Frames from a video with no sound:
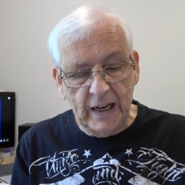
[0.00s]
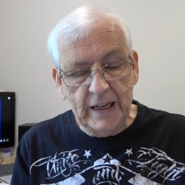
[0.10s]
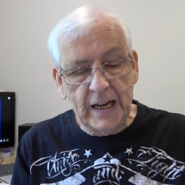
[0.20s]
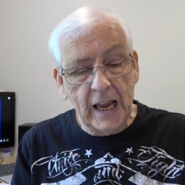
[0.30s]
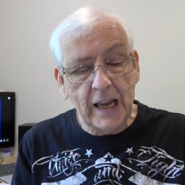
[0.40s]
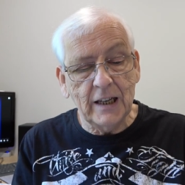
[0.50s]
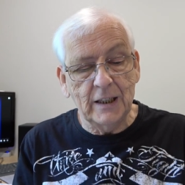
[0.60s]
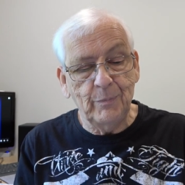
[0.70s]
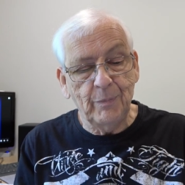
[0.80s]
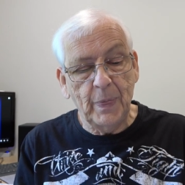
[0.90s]
In
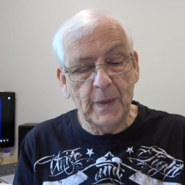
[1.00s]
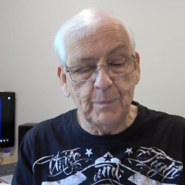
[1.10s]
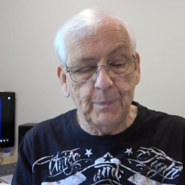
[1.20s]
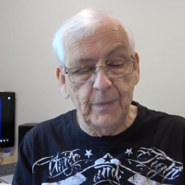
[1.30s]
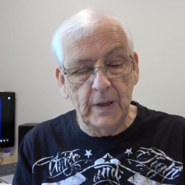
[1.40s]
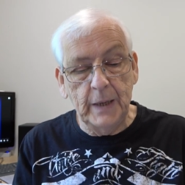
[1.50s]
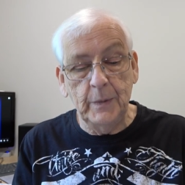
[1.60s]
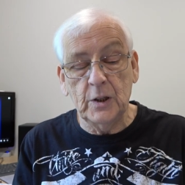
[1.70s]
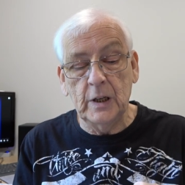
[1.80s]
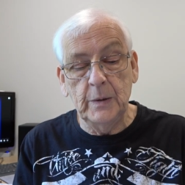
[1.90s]
here, the, in,
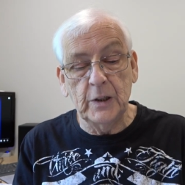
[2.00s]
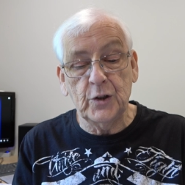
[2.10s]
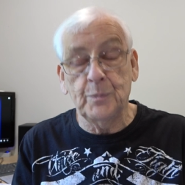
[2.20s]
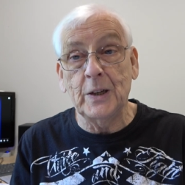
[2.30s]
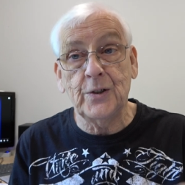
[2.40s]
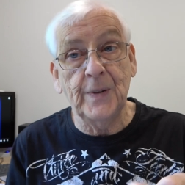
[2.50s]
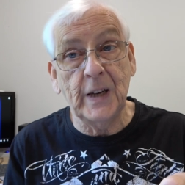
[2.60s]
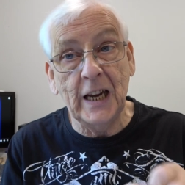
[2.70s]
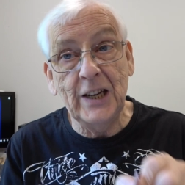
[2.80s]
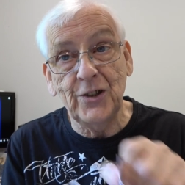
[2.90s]
the, in the
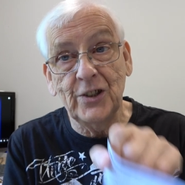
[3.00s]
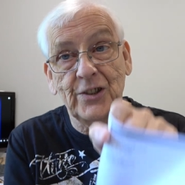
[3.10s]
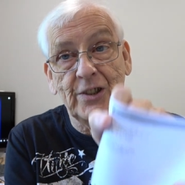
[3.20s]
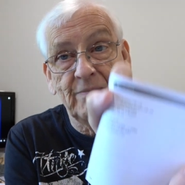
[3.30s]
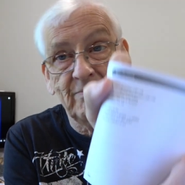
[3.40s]
specifications,